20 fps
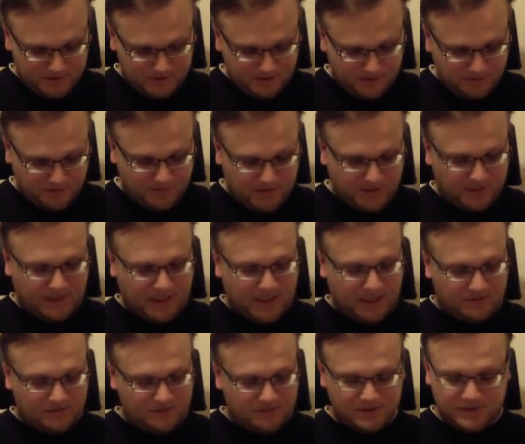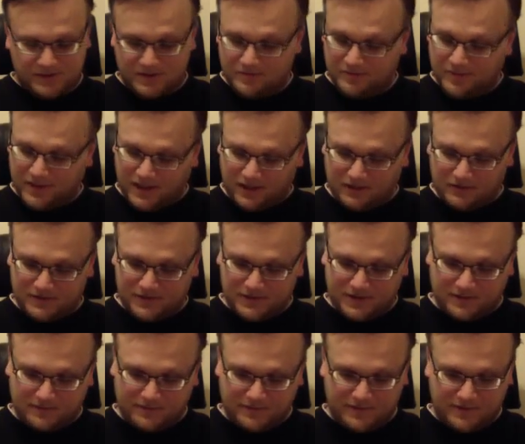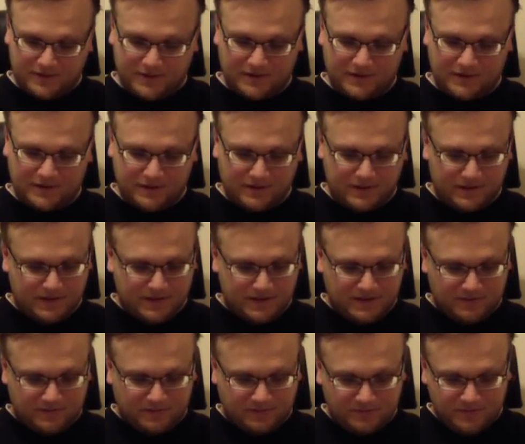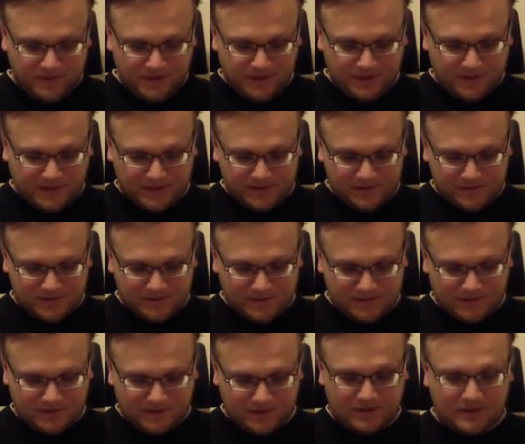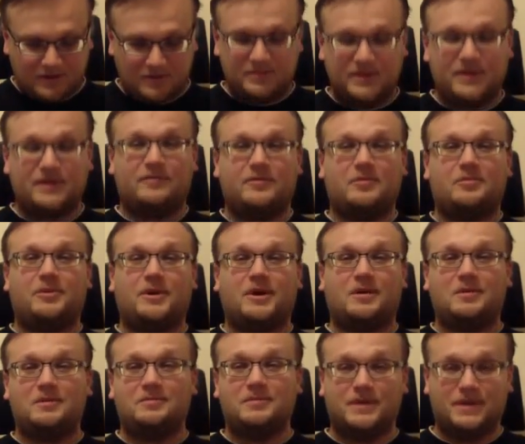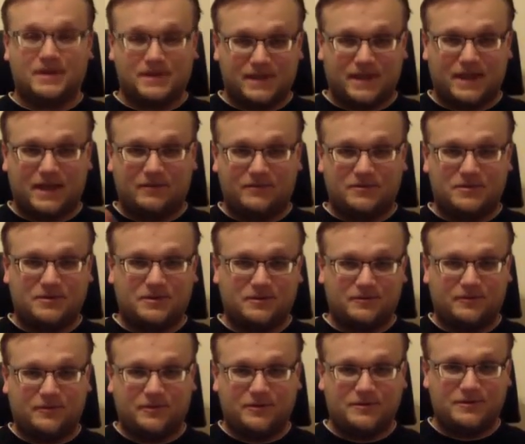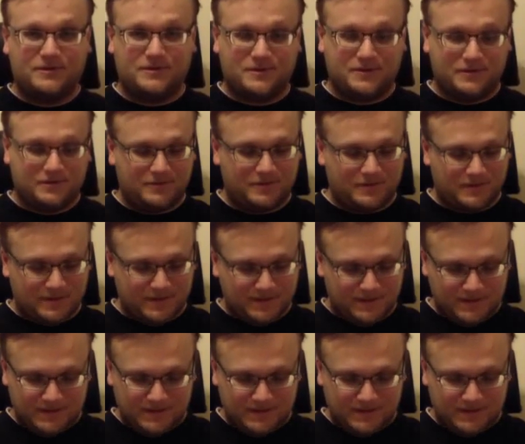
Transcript: So you've got ounces and pounds and everything. For me, that's uh, a little bit of a problem because I have to convert it to uh,